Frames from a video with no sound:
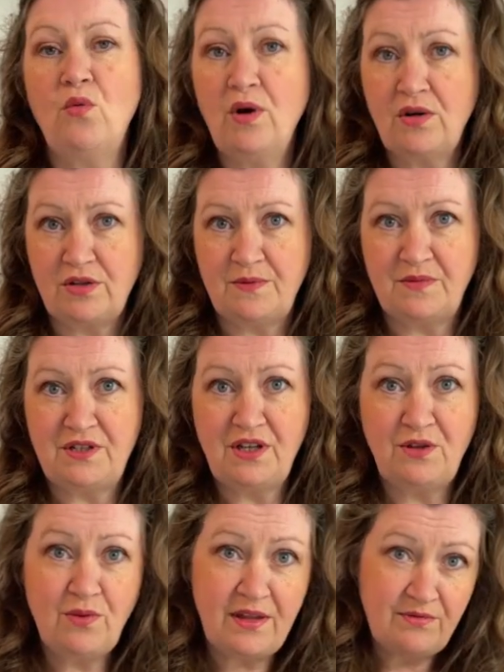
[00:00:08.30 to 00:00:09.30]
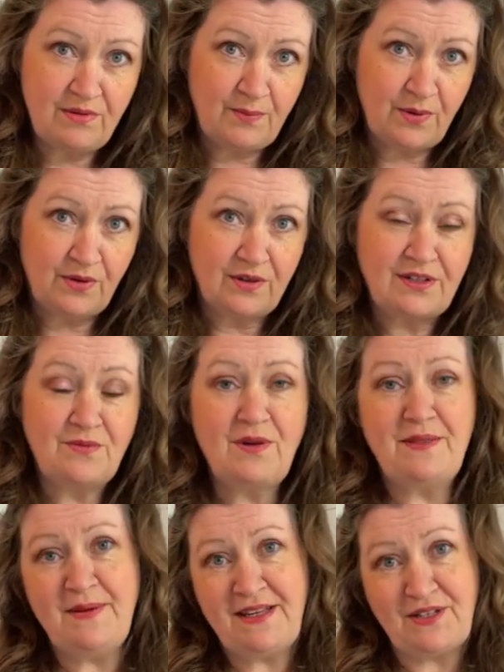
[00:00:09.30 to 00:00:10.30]
Welcome to the weather report
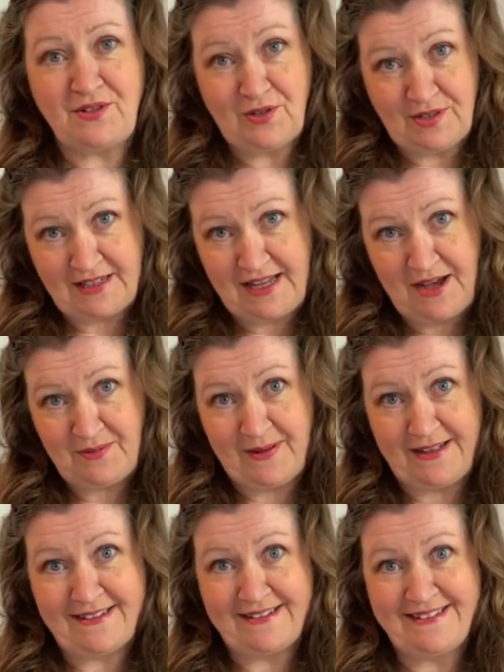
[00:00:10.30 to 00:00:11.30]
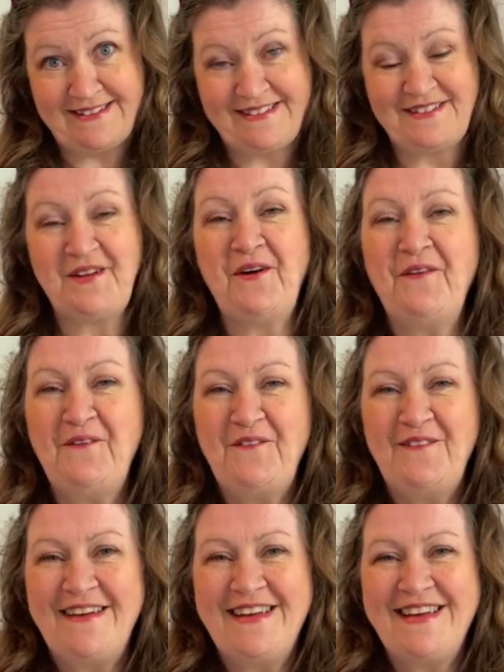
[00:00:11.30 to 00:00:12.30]
with me, Susie Cowper. Not
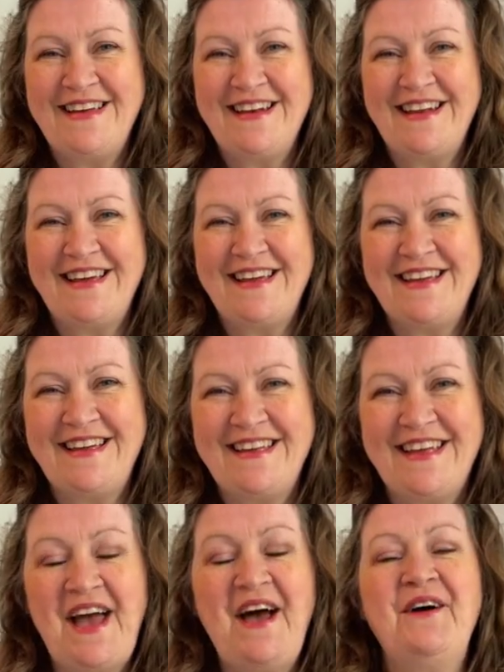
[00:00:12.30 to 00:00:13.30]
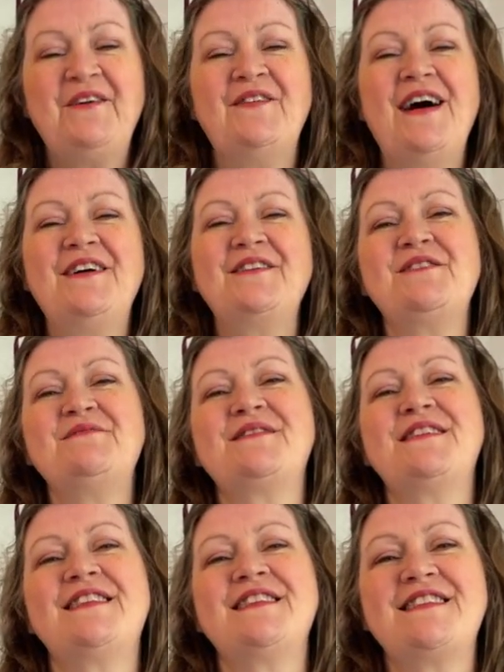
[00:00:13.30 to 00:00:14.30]
really. Welcome
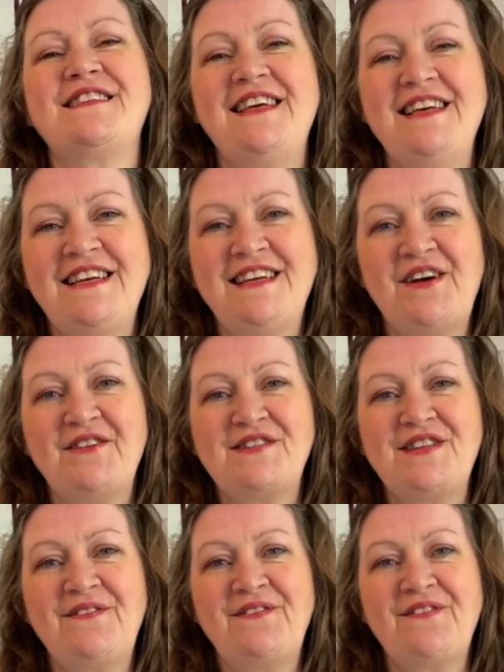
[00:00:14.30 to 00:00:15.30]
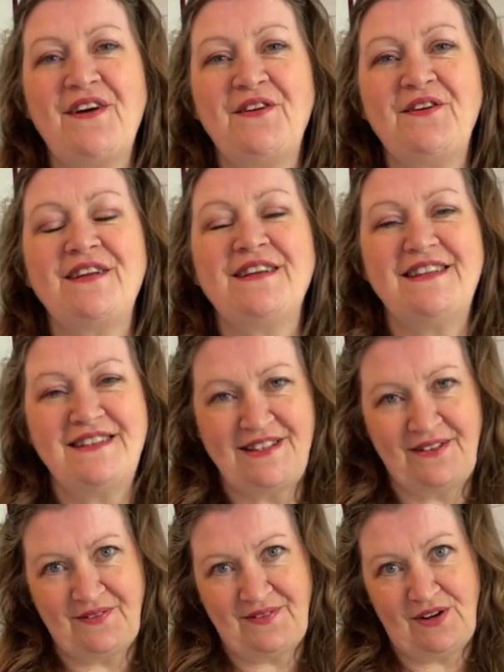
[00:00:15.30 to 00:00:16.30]
to the TeaCosyFolk
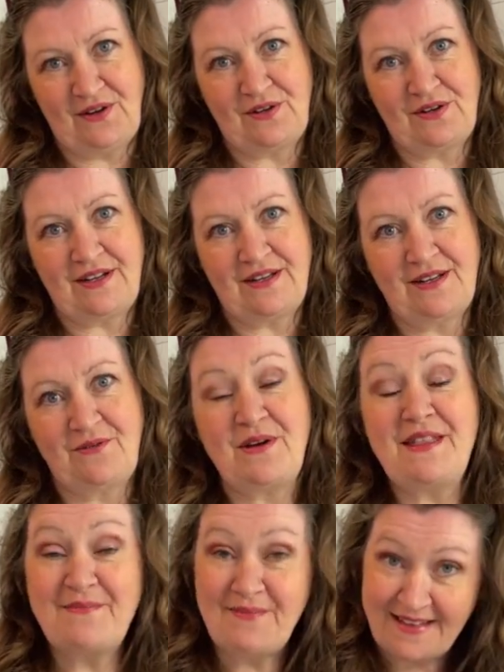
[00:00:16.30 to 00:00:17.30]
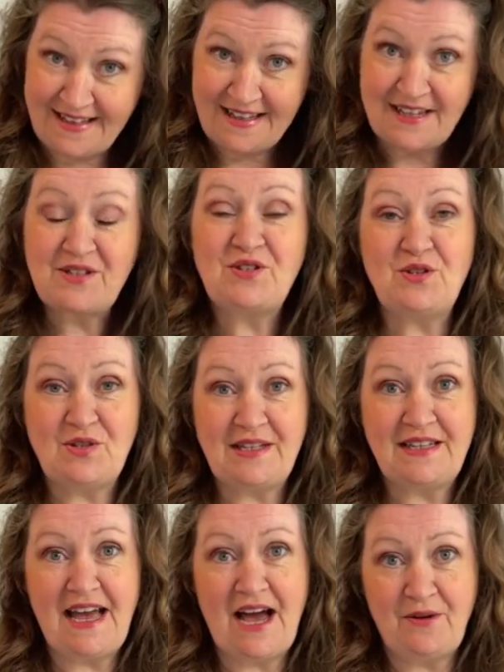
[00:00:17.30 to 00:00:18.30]
knitting vlog with me, Susie
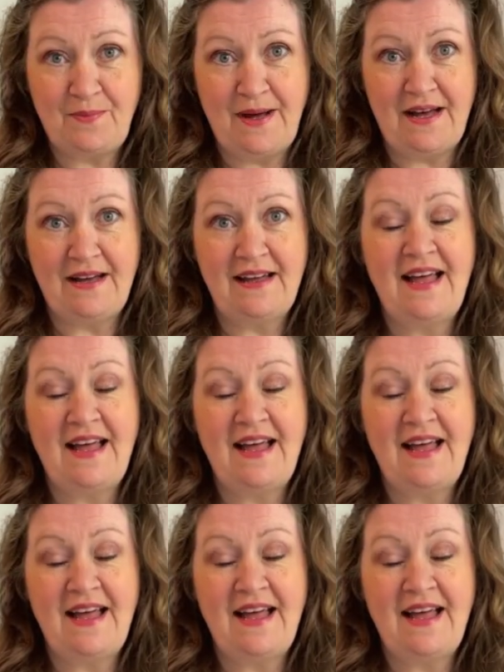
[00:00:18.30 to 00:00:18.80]
Cowper,